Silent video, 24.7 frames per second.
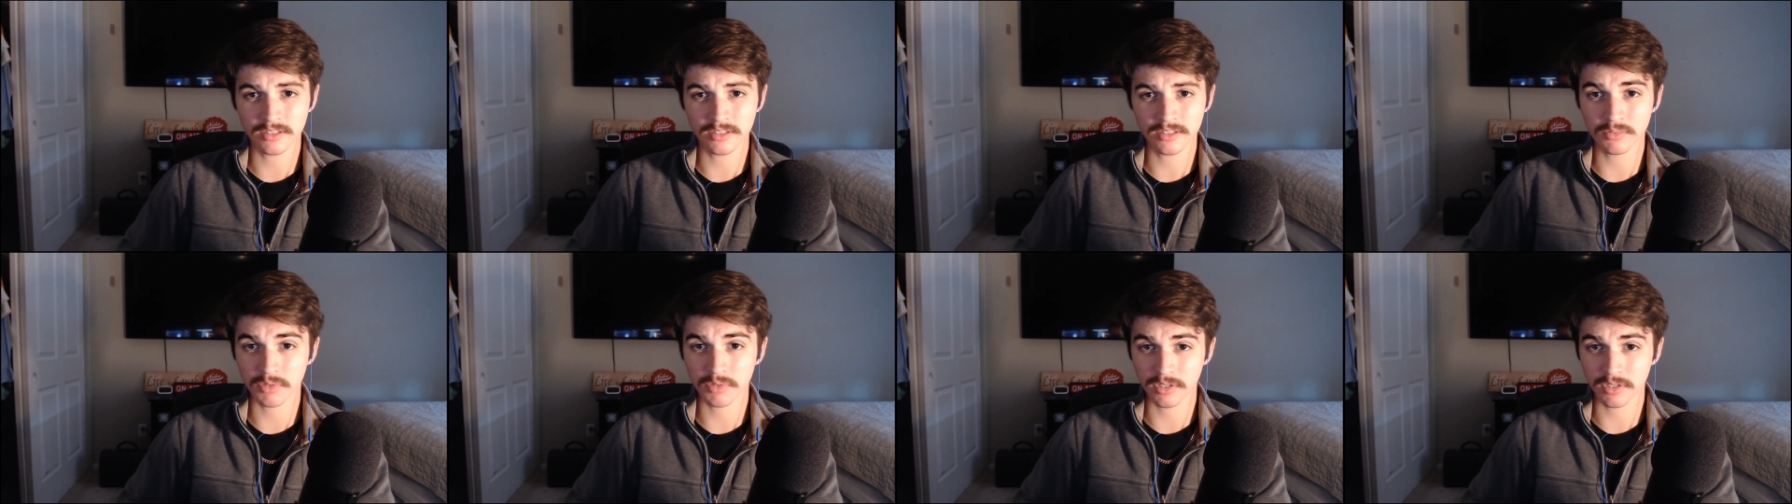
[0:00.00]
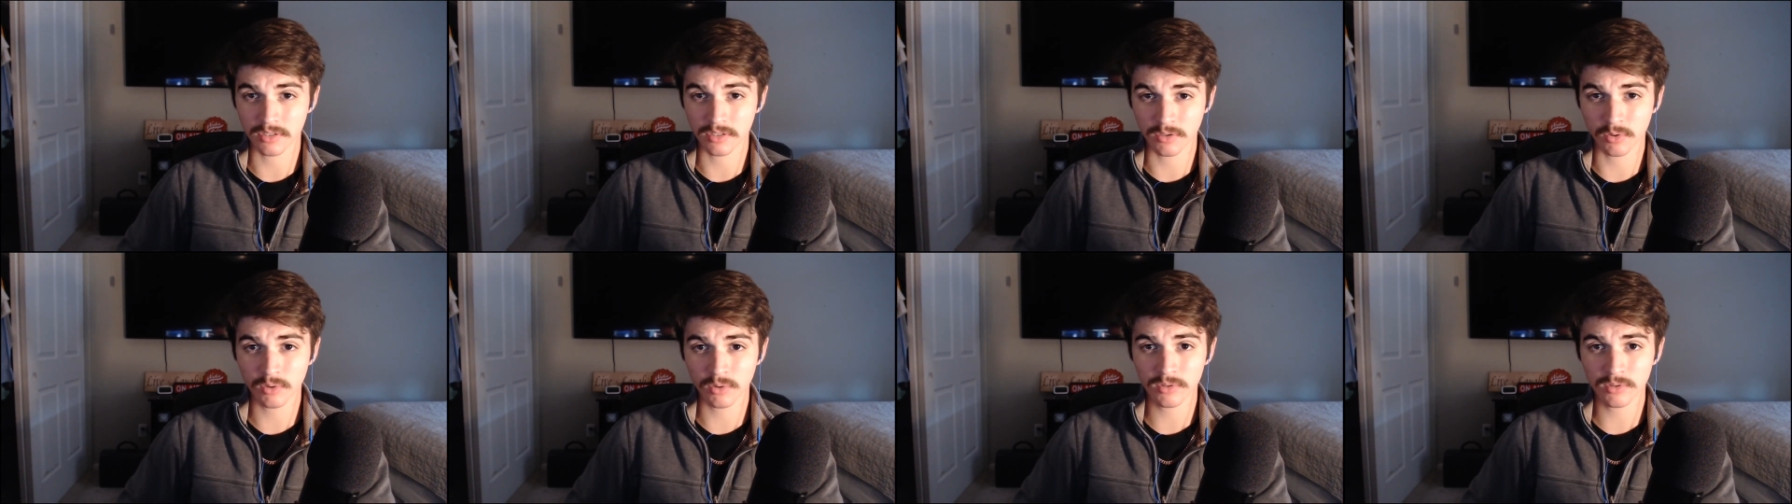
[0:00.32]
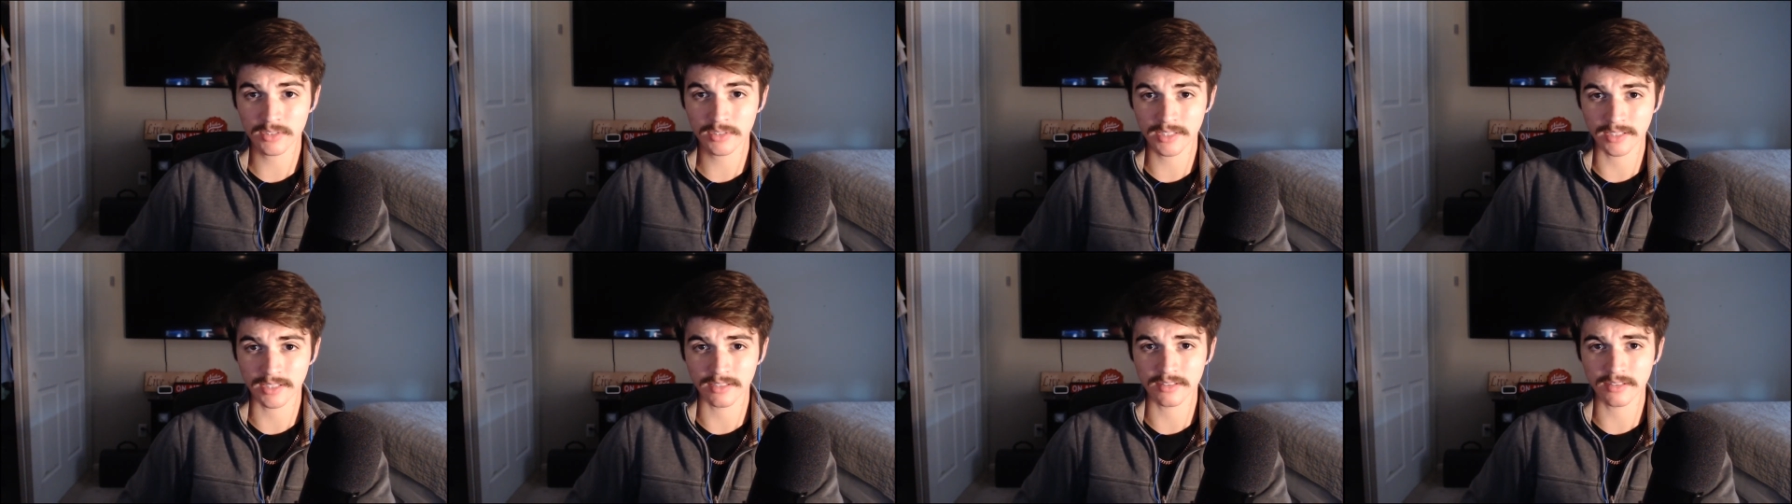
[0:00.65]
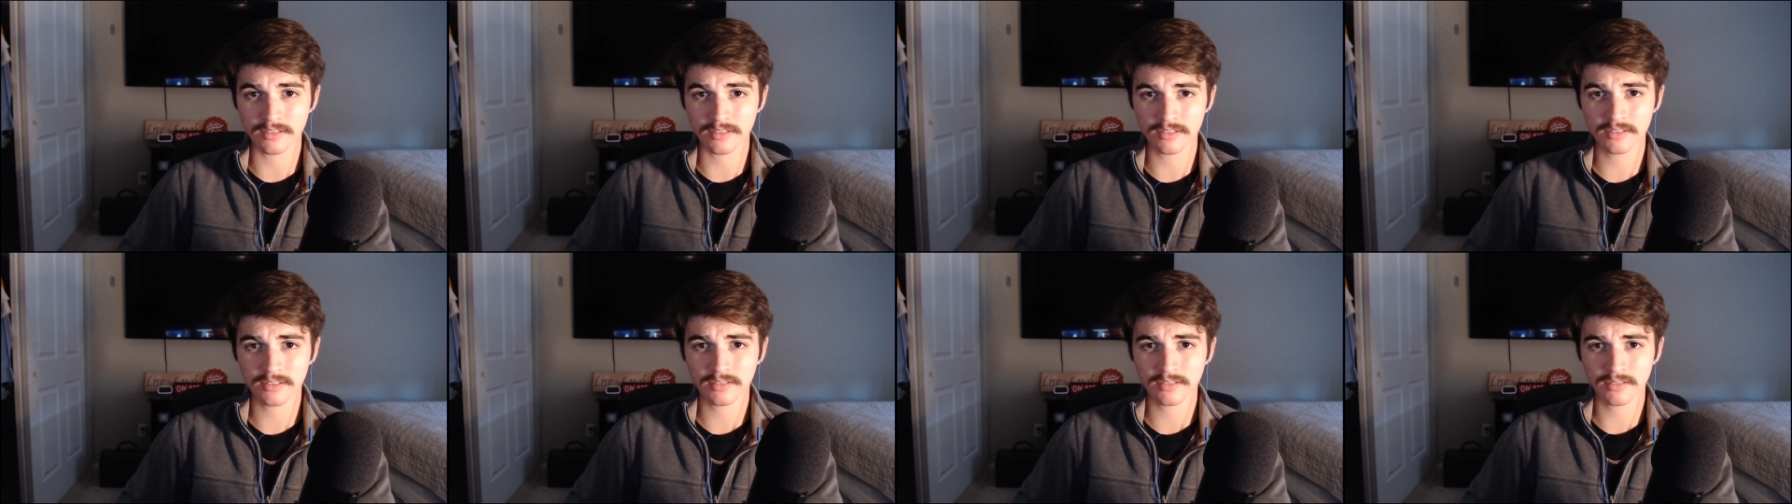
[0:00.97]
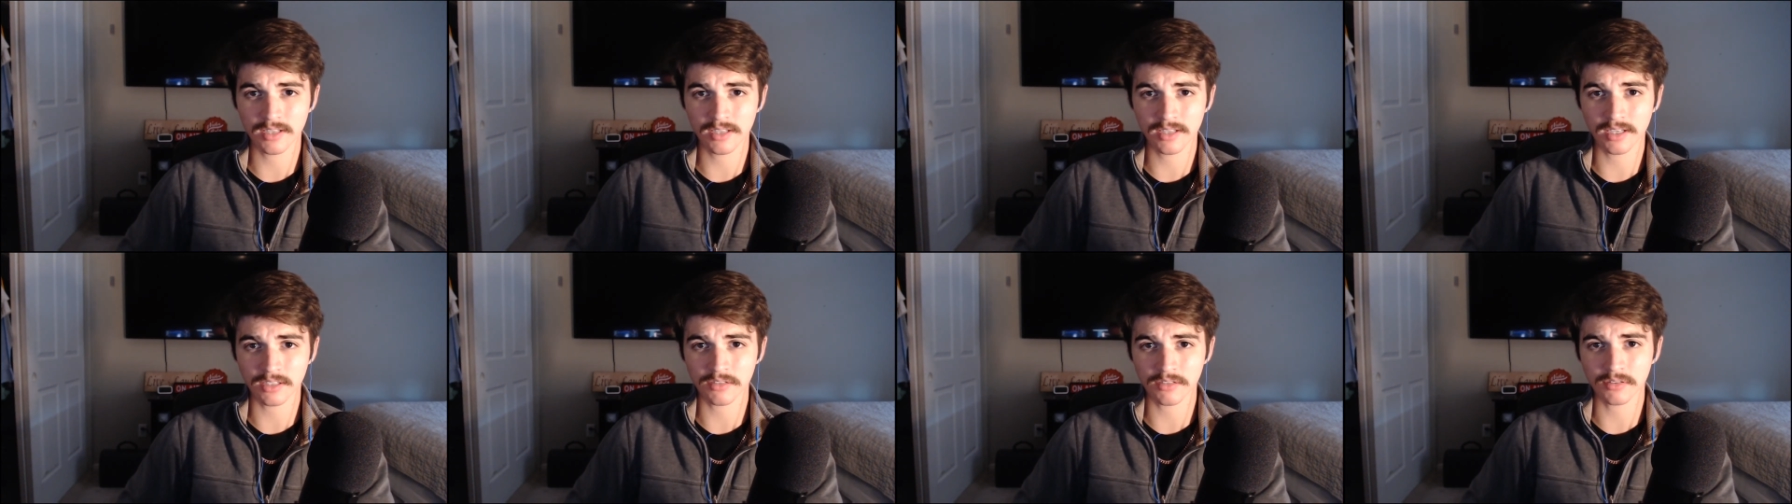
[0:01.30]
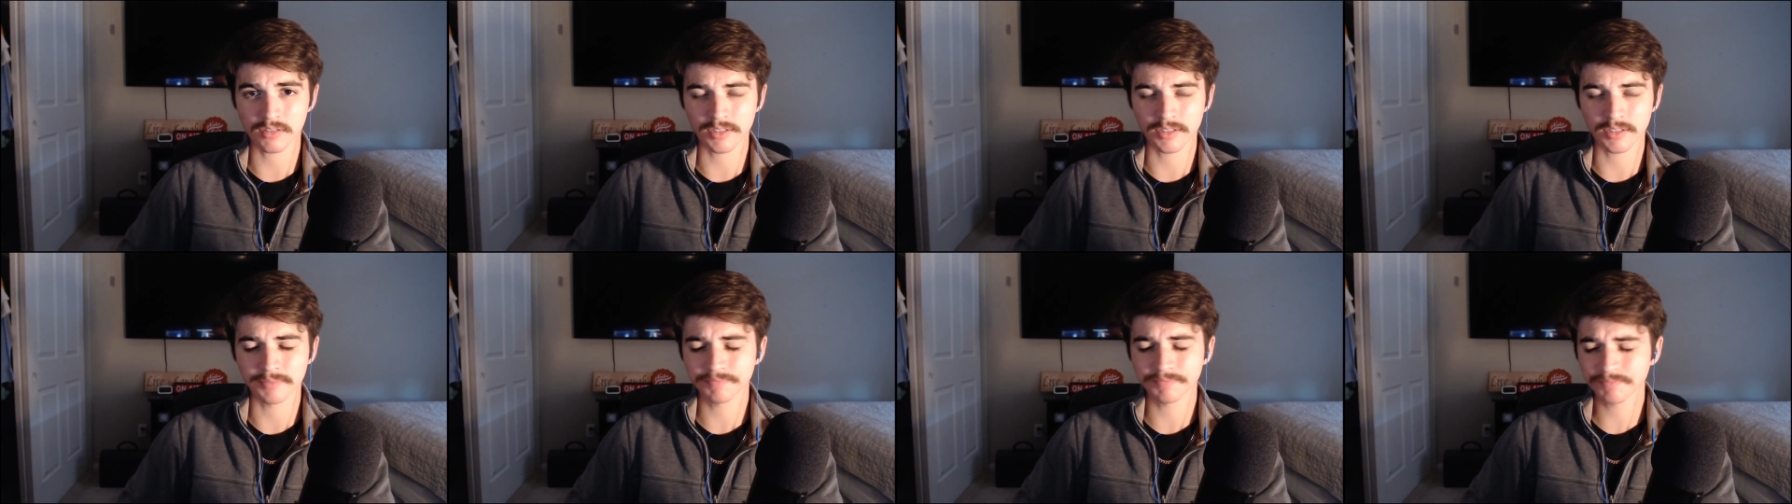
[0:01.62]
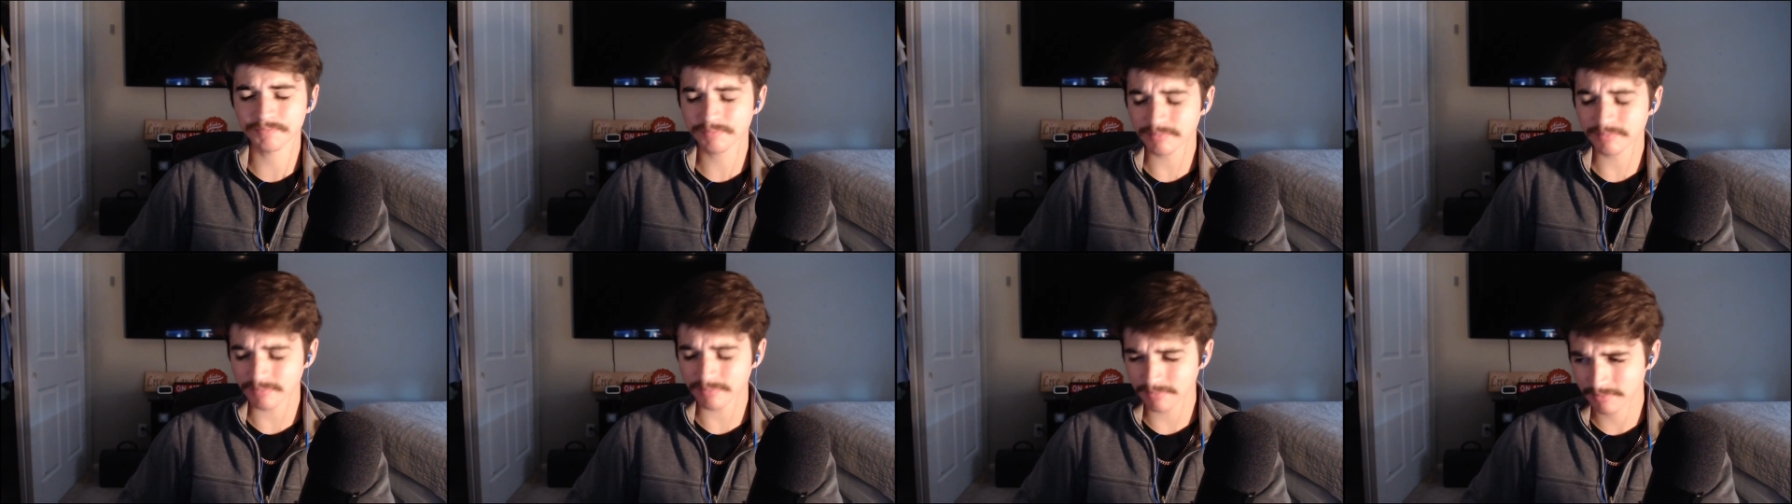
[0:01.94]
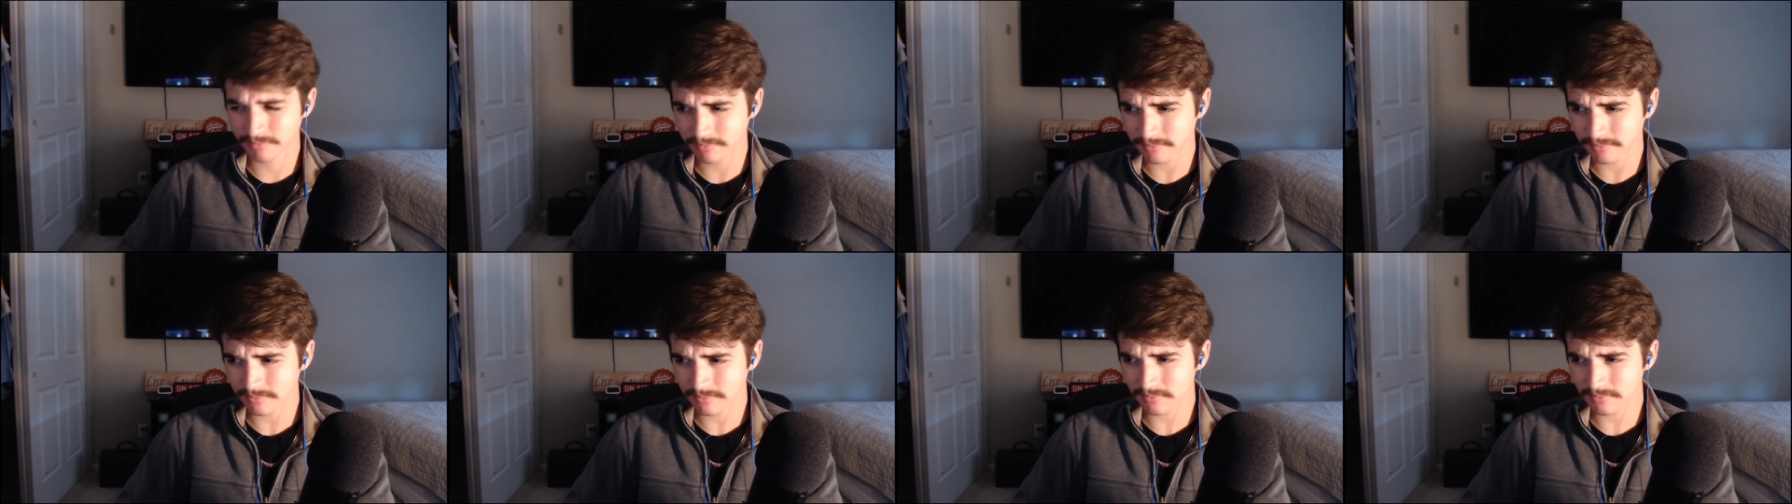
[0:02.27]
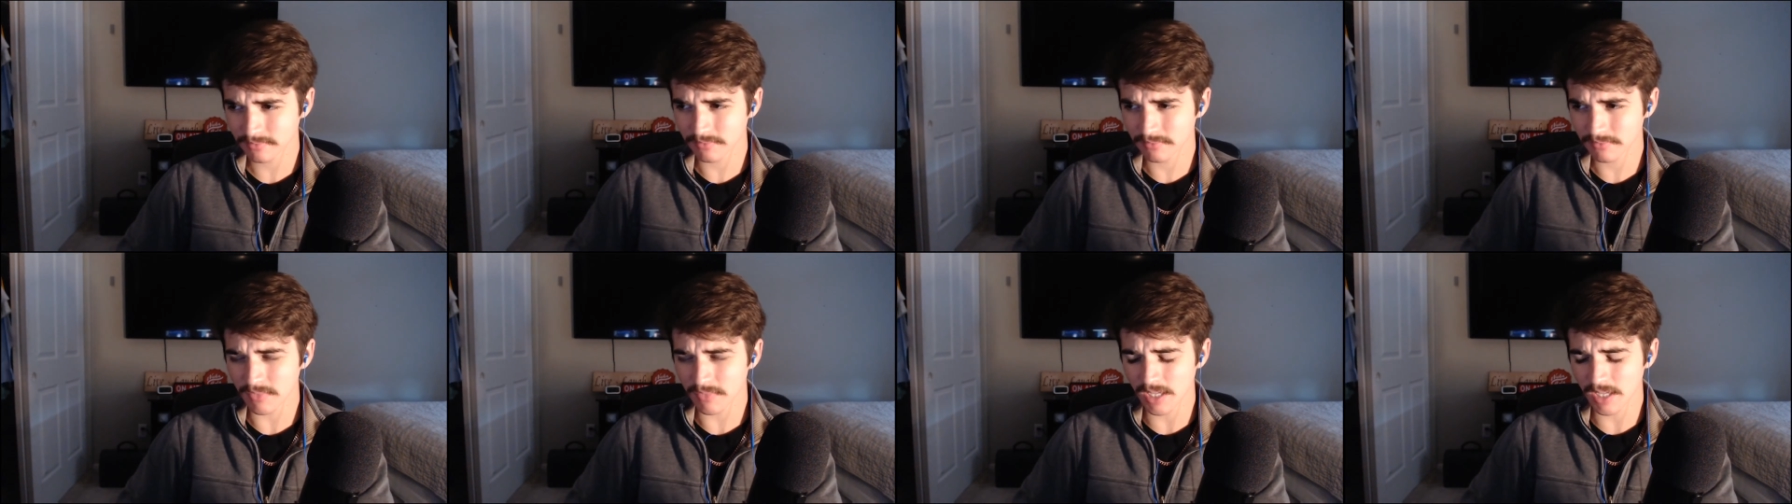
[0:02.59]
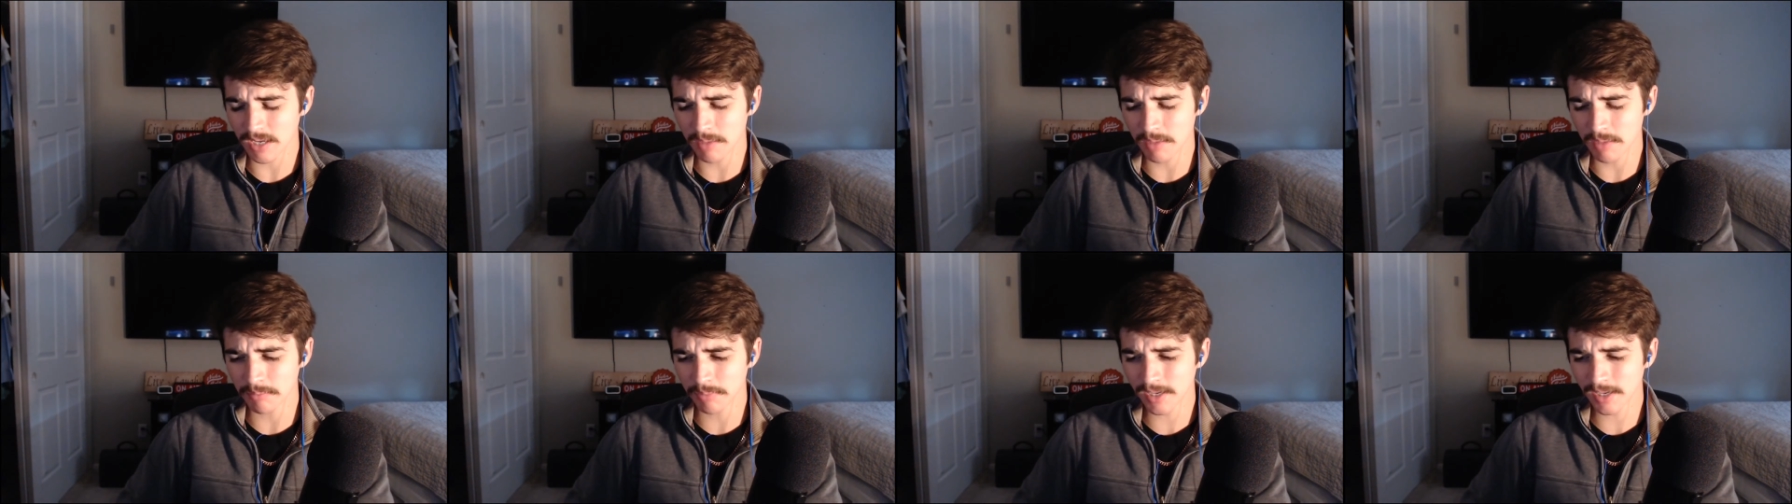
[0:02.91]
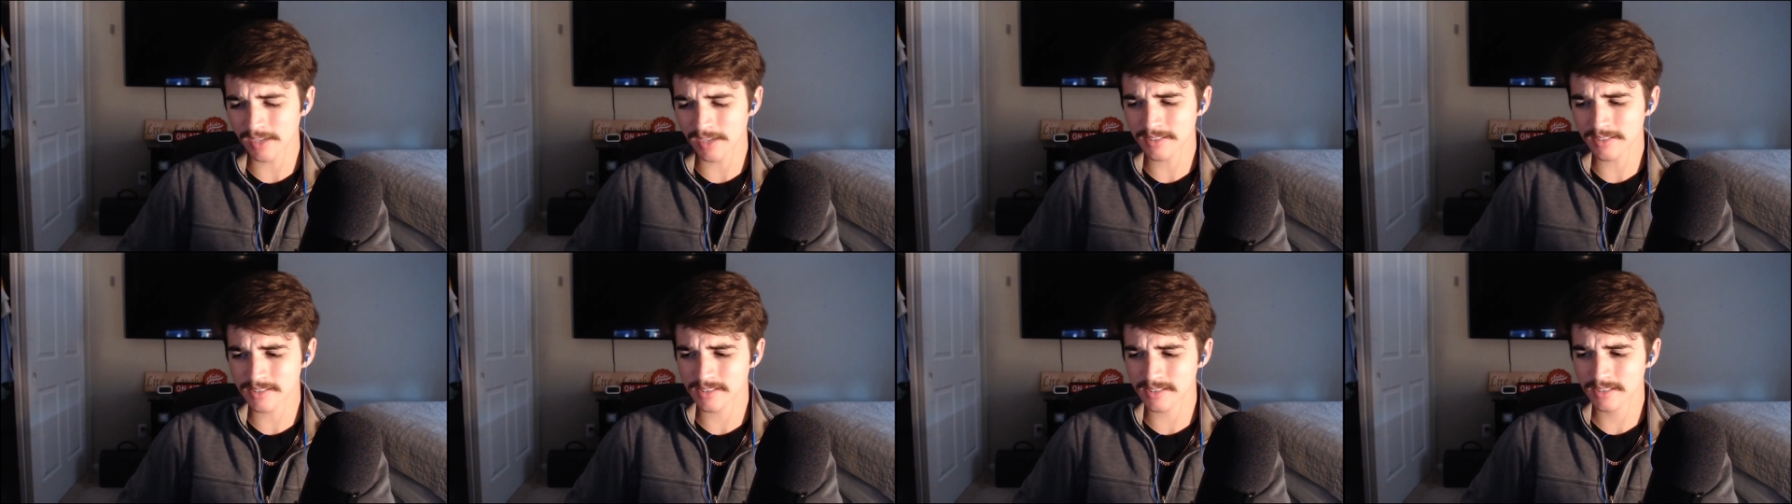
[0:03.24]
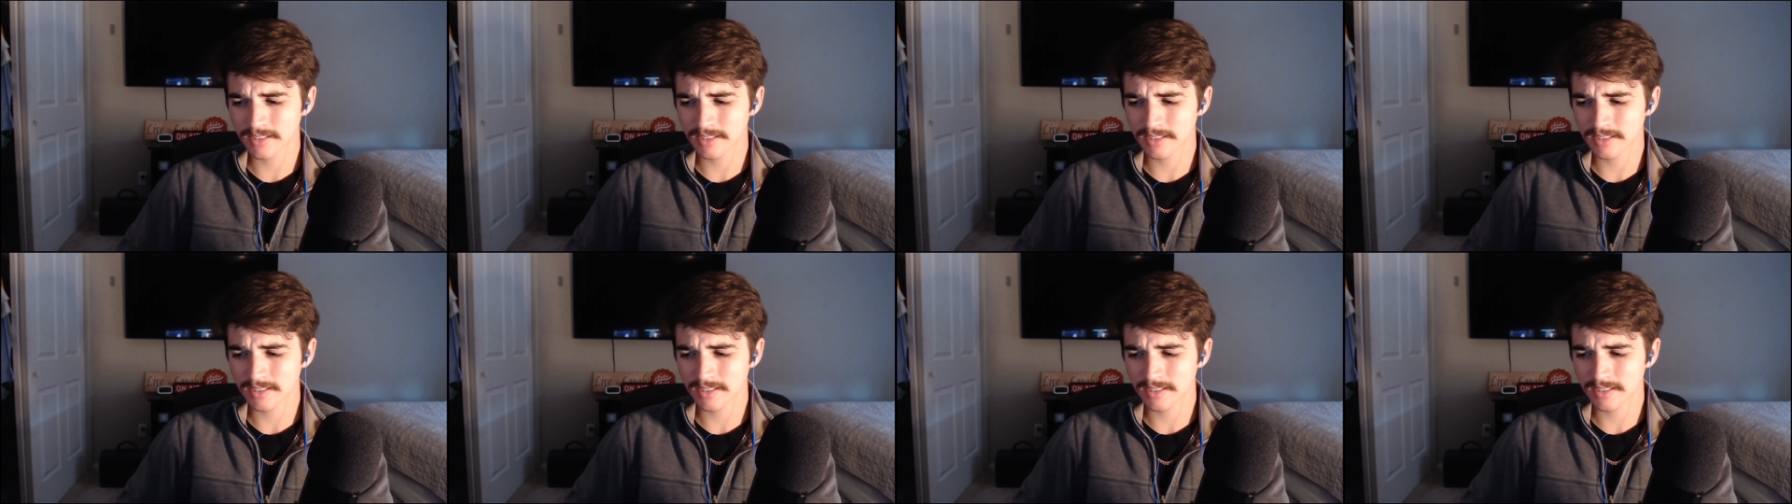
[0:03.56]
It's one of the core tenets, actually. But